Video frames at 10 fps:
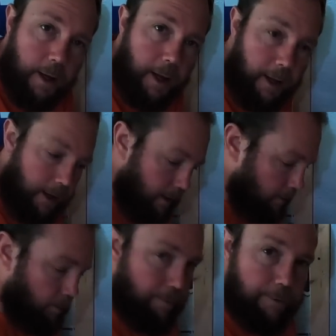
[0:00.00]

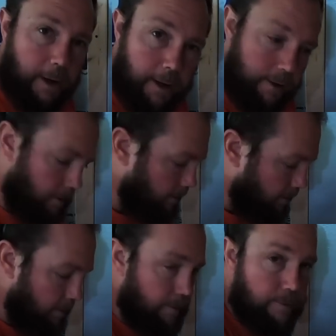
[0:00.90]
and we've got
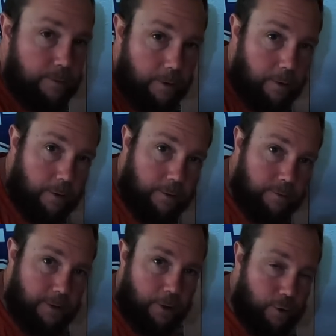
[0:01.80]
this
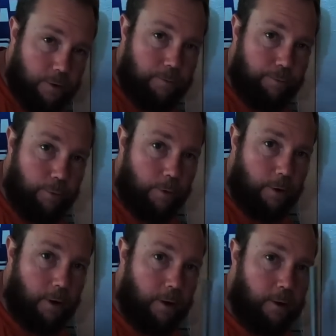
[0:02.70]
section for
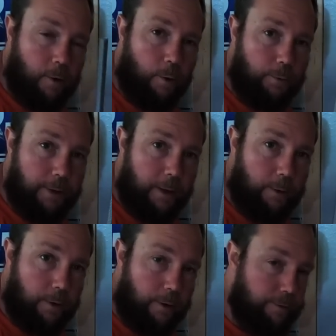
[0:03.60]
our hold
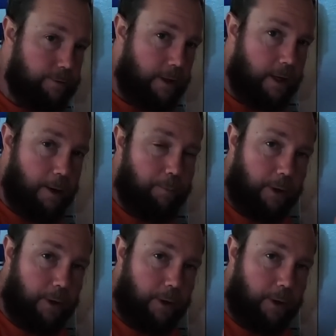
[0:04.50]
down all set up.